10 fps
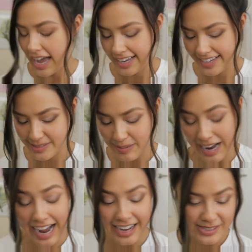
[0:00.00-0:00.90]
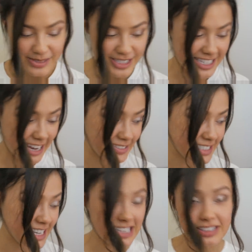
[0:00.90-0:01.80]
I guess my eyes will just have to
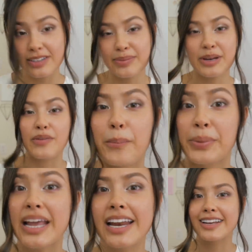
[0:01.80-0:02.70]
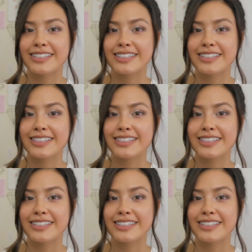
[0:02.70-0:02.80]
take a little bit of a beating